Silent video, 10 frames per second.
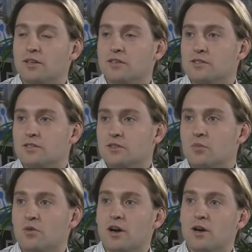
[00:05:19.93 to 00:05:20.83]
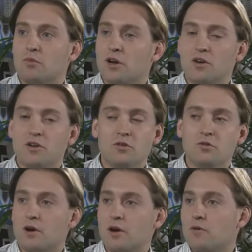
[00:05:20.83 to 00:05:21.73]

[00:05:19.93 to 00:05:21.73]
It's it's all brand brand new, great